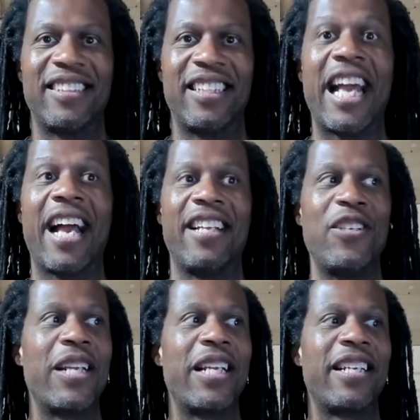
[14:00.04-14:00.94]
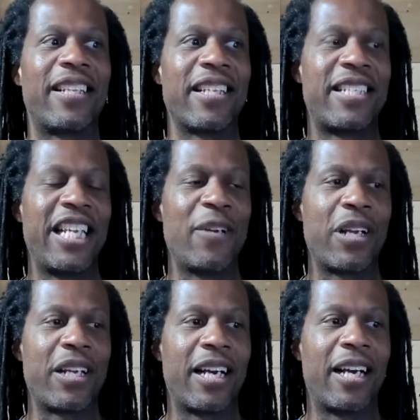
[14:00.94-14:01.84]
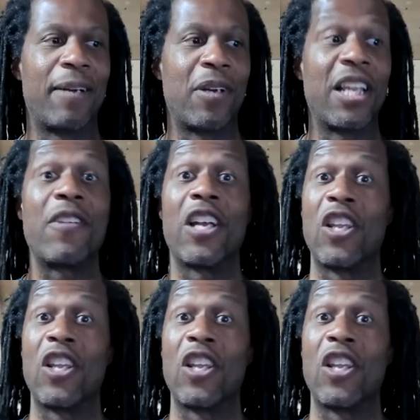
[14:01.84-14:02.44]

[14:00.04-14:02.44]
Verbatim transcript: Yeah, you didn't get to see what um, Olivia